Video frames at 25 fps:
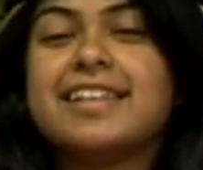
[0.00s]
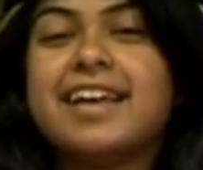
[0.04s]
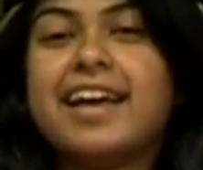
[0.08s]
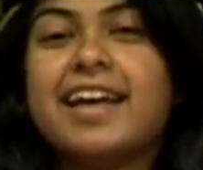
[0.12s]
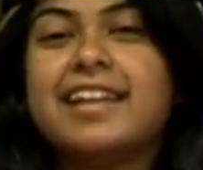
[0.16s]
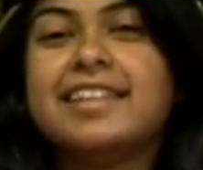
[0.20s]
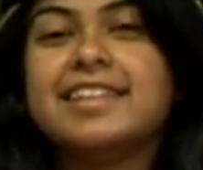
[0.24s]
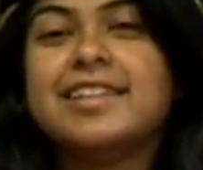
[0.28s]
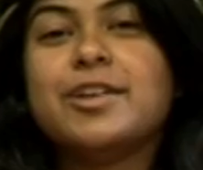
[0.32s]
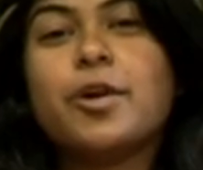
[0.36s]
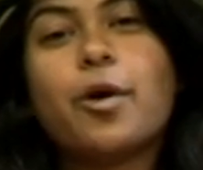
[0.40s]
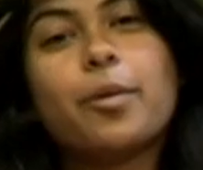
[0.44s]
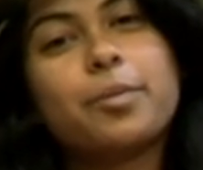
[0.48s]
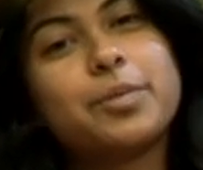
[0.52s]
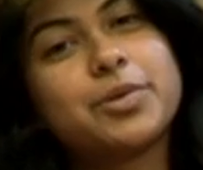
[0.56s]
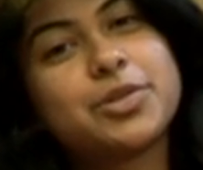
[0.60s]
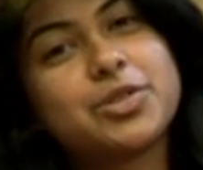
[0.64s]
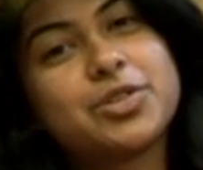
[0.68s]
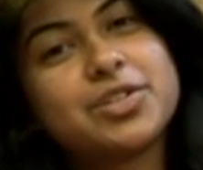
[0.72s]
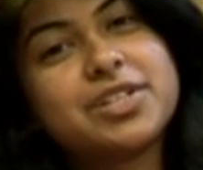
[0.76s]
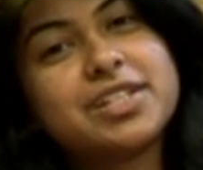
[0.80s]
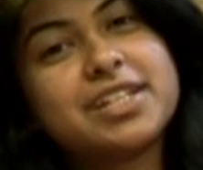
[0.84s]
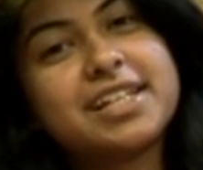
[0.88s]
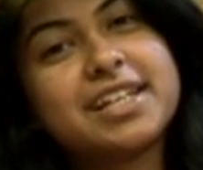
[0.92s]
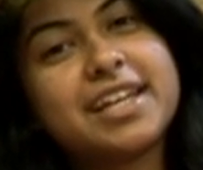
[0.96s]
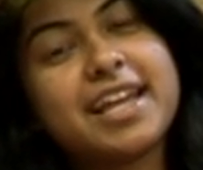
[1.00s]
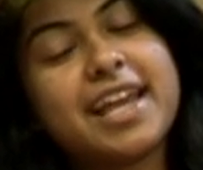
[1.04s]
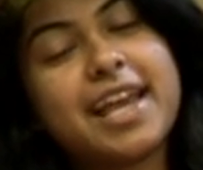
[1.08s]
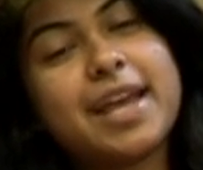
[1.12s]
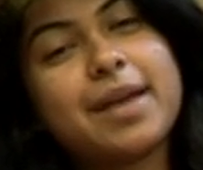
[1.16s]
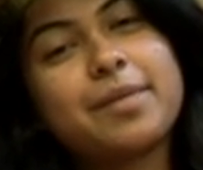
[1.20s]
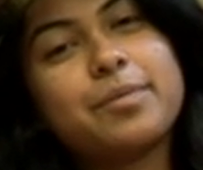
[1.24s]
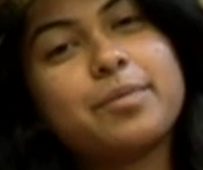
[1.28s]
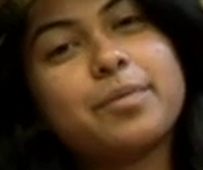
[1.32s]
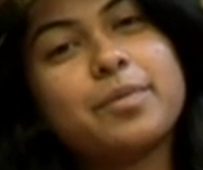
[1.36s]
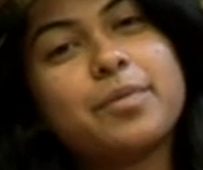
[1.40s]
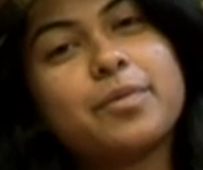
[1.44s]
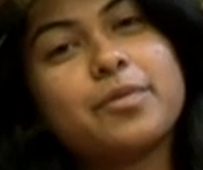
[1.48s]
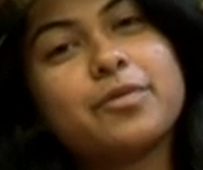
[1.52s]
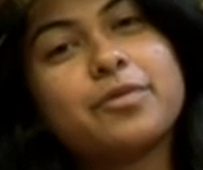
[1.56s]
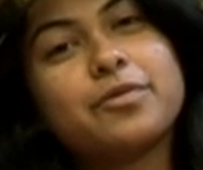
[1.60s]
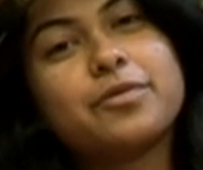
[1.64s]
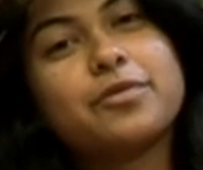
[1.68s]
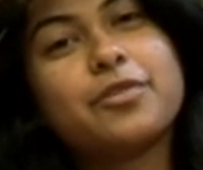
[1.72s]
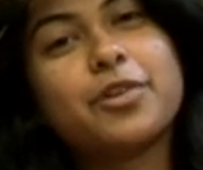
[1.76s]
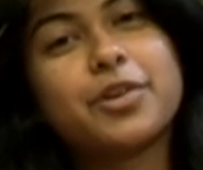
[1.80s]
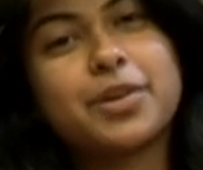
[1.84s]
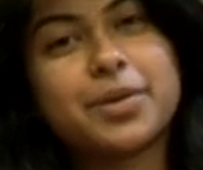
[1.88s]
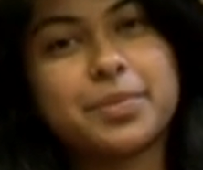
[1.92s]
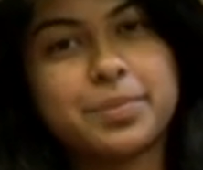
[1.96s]
And the opportunity came
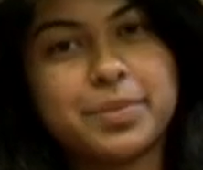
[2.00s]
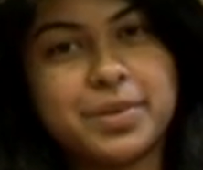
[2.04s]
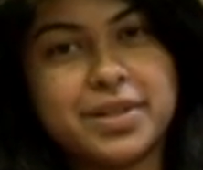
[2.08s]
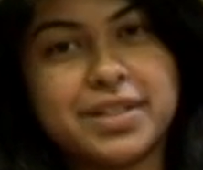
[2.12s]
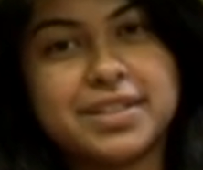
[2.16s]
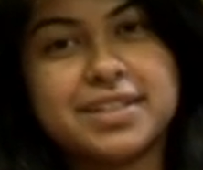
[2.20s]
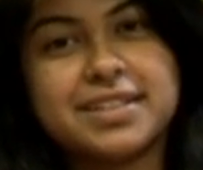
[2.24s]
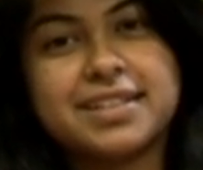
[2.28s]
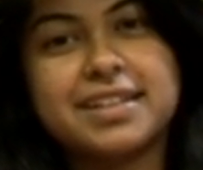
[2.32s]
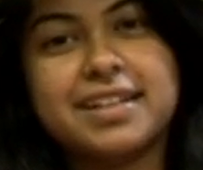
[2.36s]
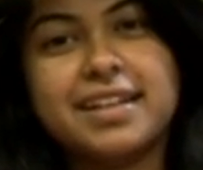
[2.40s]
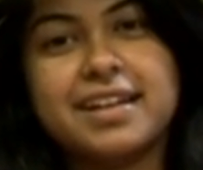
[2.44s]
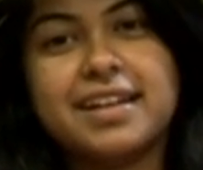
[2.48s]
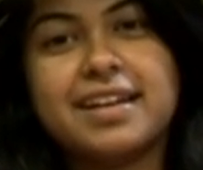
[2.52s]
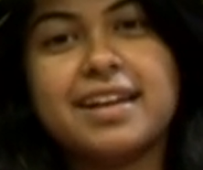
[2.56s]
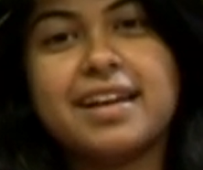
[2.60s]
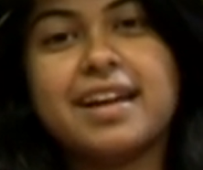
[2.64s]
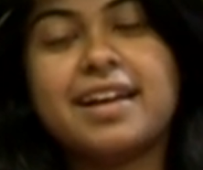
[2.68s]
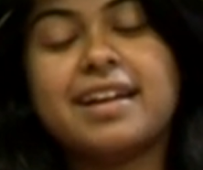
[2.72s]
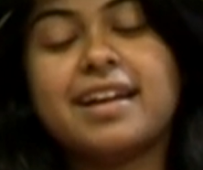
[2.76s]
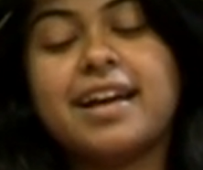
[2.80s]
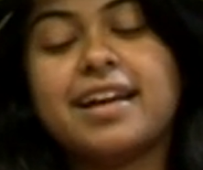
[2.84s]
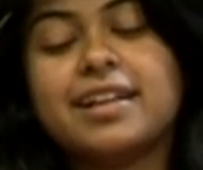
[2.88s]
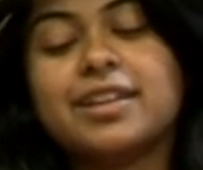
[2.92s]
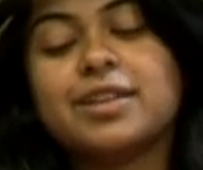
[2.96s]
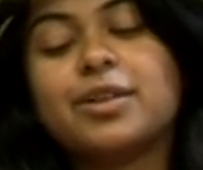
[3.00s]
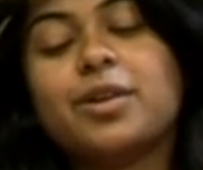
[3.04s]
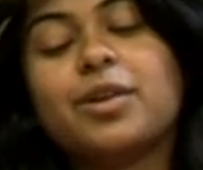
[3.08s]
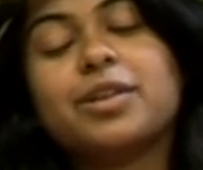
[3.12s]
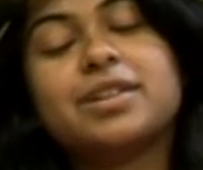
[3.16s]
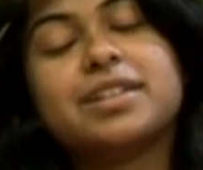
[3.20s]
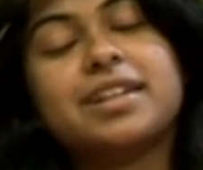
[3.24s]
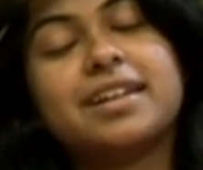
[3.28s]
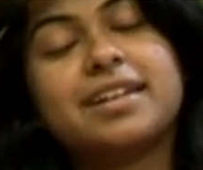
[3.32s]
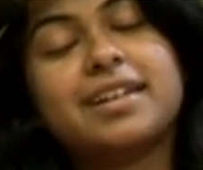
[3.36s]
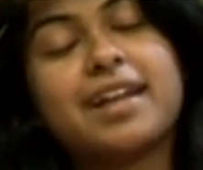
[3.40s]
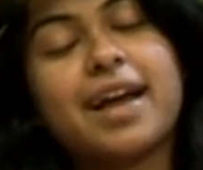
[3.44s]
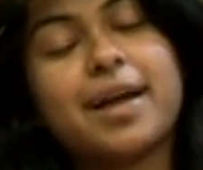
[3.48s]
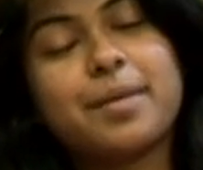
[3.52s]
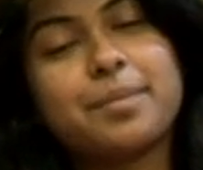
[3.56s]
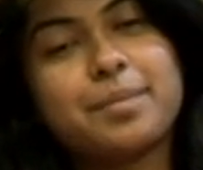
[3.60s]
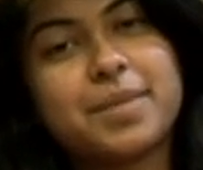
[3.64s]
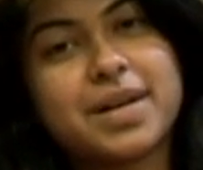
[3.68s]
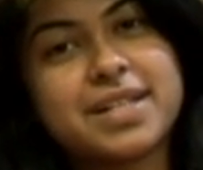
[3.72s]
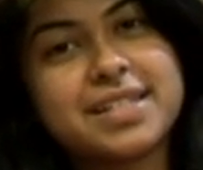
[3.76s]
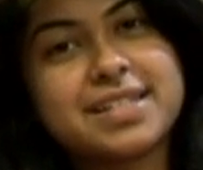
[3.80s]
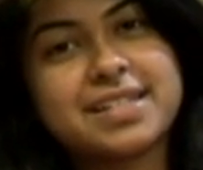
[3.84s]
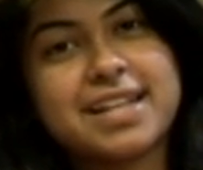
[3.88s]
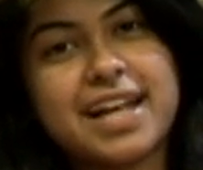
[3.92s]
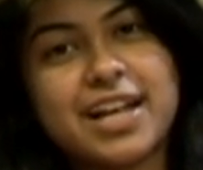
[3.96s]
for a birthday, and I thought that I
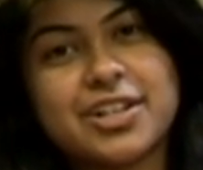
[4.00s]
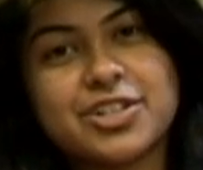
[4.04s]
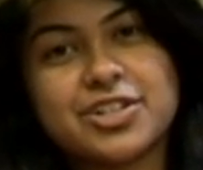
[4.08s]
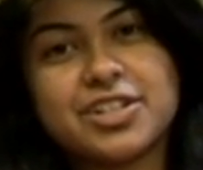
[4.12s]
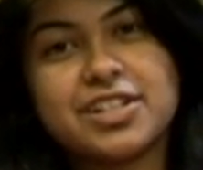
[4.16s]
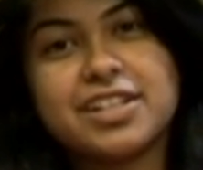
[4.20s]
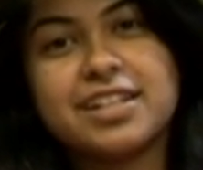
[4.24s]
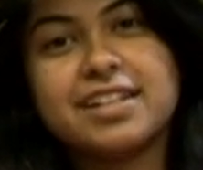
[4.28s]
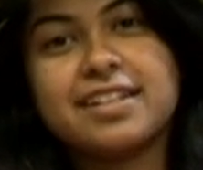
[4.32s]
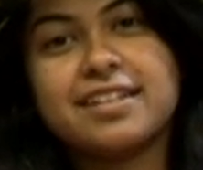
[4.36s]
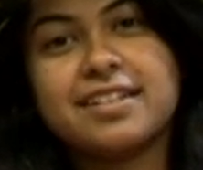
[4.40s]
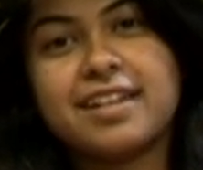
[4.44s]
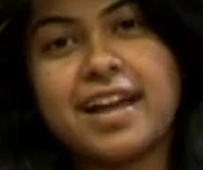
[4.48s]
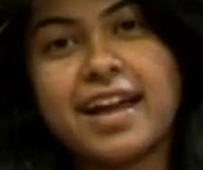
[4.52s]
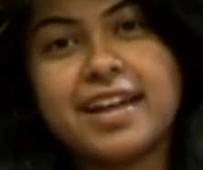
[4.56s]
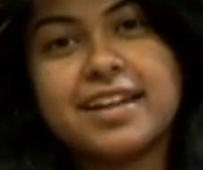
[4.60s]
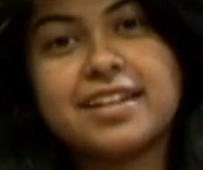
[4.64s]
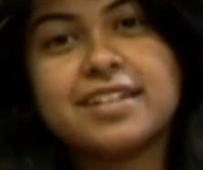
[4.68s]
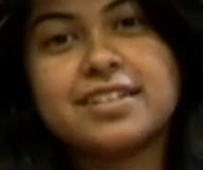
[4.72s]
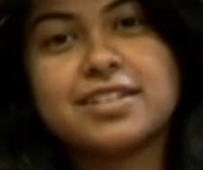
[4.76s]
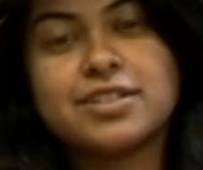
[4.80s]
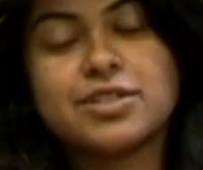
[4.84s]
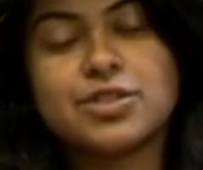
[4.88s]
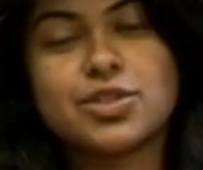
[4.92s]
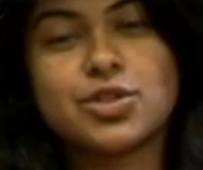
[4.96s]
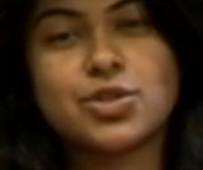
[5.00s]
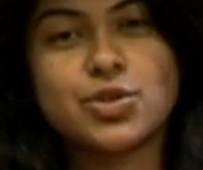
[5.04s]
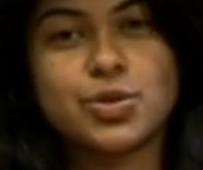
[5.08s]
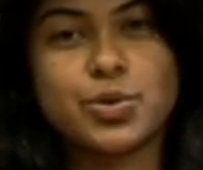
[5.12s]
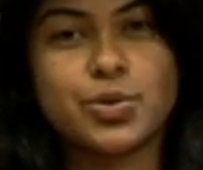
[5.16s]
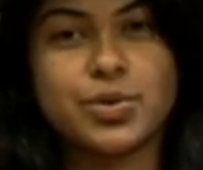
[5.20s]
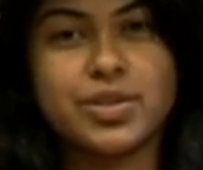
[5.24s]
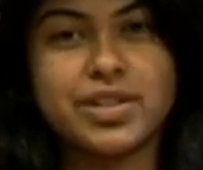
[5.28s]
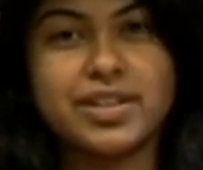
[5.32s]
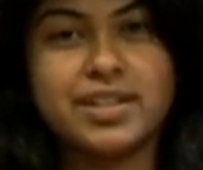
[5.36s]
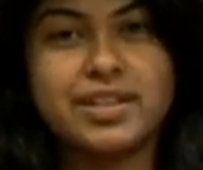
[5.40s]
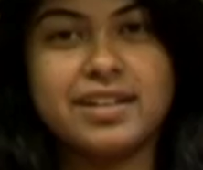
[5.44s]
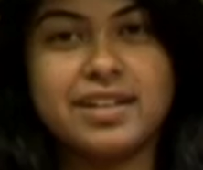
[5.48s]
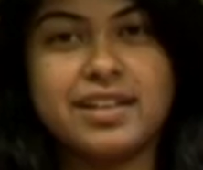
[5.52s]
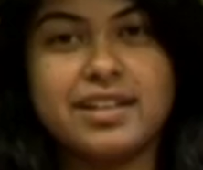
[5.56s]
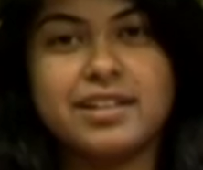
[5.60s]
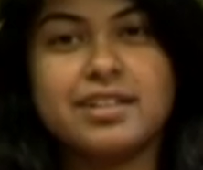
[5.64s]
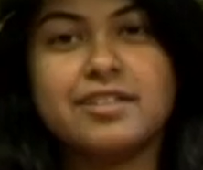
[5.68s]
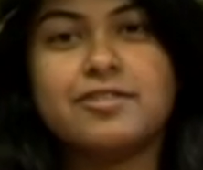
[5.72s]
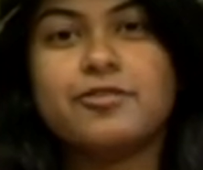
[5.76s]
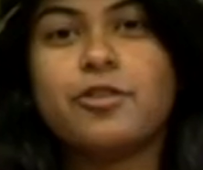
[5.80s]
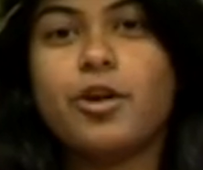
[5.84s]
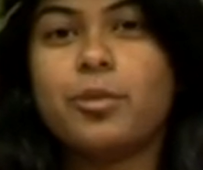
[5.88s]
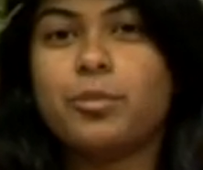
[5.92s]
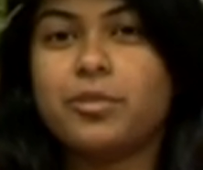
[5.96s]
must actually write a story in
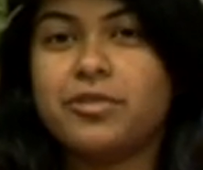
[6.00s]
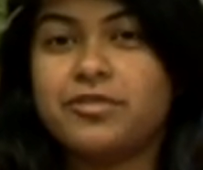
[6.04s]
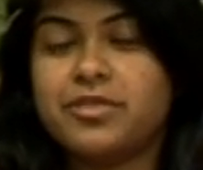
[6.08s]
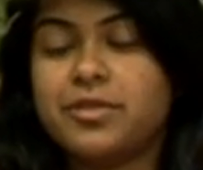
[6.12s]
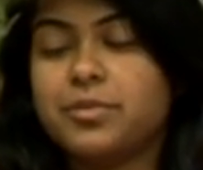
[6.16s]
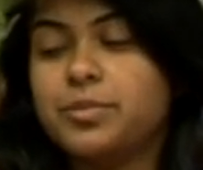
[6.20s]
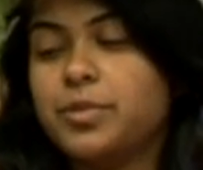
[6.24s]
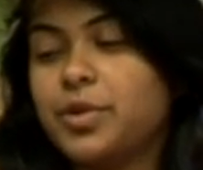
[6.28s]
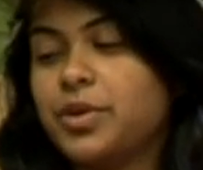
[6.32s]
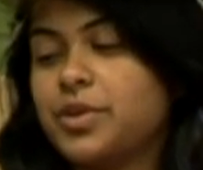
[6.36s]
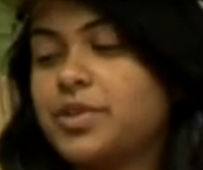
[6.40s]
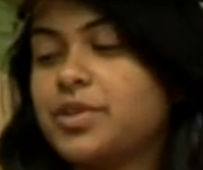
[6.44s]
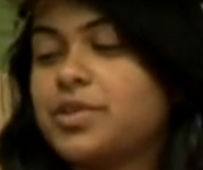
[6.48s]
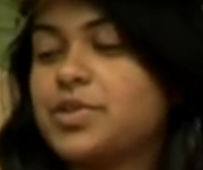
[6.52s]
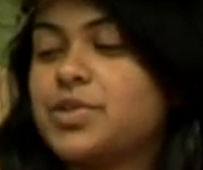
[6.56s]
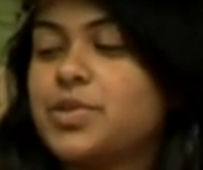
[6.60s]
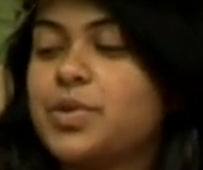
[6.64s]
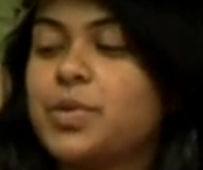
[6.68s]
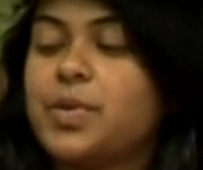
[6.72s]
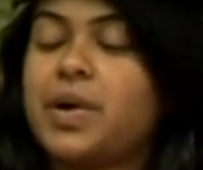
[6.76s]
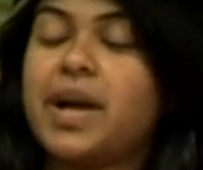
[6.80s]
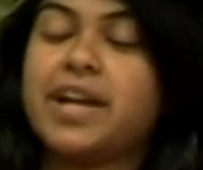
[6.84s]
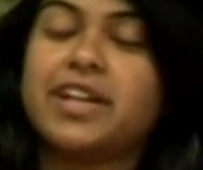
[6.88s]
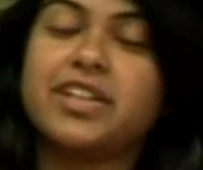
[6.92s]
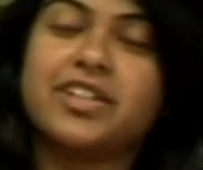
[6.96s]
the form of a book. So I